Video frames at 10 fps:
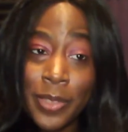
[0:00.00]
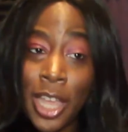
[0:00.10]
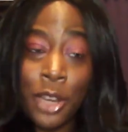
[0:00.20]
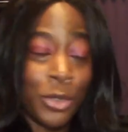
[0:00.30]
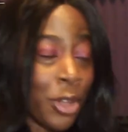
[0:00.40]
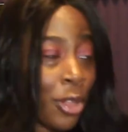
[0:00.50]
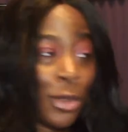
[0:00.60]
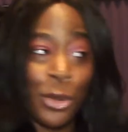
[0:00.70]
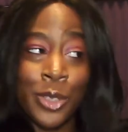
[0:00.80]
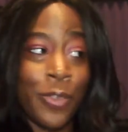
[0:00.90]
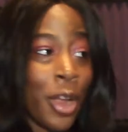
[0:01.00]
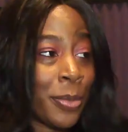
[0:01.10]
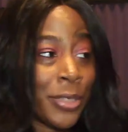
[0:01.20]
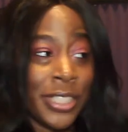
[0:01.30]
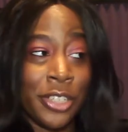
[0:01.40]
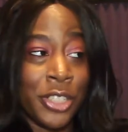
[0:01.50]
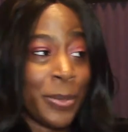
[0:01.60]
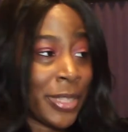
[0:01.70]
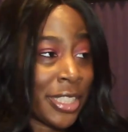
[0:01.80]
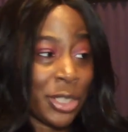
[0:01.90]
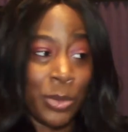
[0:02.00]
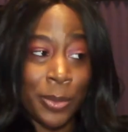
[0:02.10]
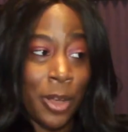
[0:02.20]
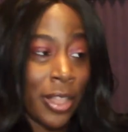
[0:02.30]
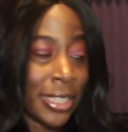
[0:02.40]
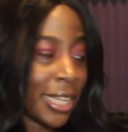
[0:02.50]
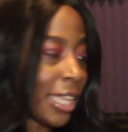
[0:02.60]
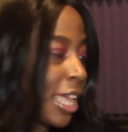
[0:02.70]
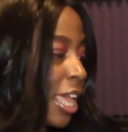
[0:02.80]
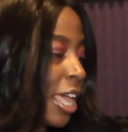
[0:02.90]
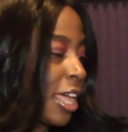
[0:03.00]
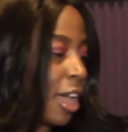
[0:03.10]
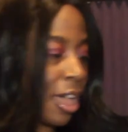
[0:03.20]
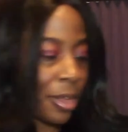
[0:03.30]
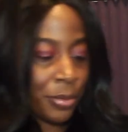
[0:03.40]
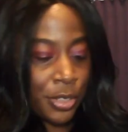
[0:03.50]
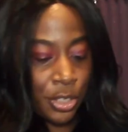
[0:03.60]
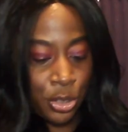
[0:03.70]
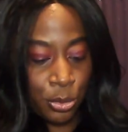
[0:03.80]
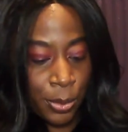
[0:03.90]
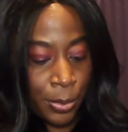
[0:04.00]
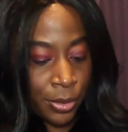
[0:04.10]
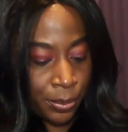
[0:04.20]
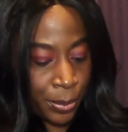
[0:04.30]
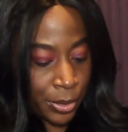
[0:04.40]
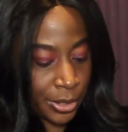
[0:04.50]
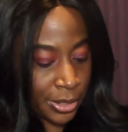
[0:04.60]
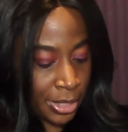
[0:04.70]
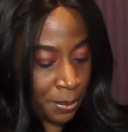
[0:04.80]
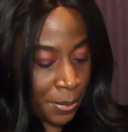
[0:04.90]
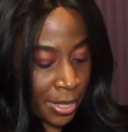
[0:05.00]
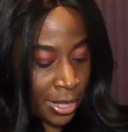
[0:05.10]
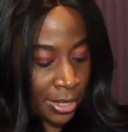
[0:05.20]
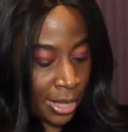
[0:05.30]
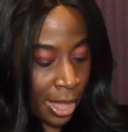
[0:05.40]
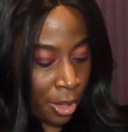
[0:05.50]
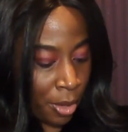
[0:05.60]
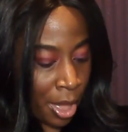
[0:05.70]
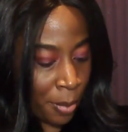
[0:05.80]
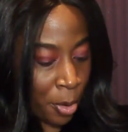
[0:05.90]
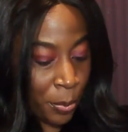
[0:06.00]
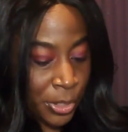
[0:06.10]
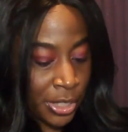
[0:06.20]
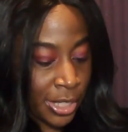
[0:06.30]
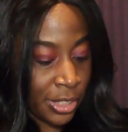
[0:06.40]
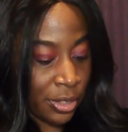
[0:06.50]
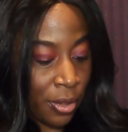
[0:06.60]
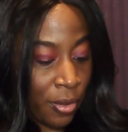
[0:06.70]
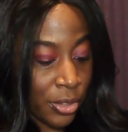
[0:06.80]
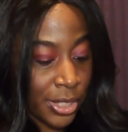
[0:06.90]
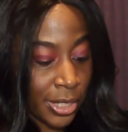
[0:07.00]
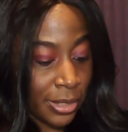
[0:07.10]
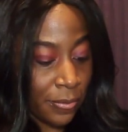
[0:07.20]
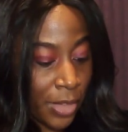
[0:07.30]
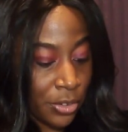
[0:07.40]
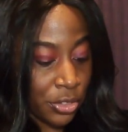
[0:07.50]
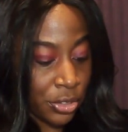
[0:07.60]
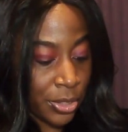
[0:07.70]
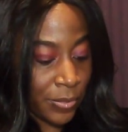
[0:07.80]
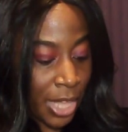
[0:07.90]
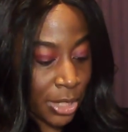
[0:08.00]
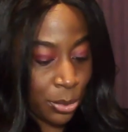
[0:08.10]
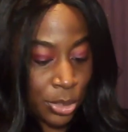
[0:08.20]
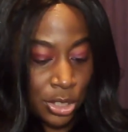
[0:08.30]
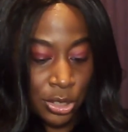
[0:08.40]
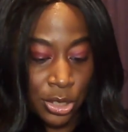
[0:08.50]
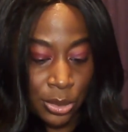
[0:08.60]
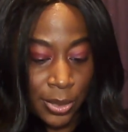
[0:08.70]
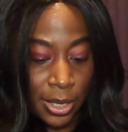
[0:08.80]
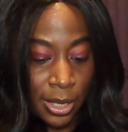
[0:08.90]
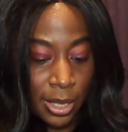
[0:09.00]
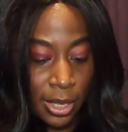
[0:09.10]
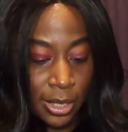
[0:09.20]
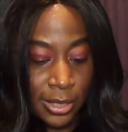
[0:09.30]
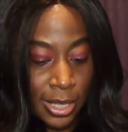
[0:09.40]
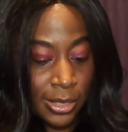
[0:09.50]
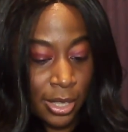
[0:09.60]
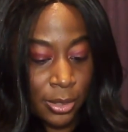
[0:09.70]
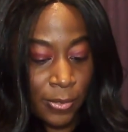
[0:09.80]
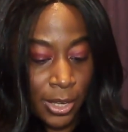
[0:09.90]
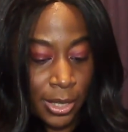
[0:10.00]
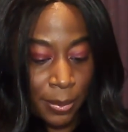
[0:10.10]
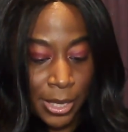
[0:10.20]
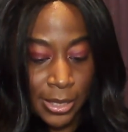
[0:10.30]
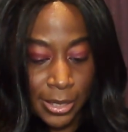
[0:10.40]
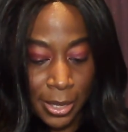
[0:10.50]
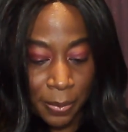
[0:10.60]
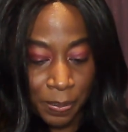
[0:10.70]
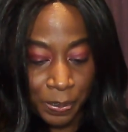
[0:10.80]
I know it's called Lords of Armory series, but this is what I'm calling it. She's 3 books deep in now. I'm hoping she gets to all 6 Avengers if that's what she's doing, because that sounds fucking amazing.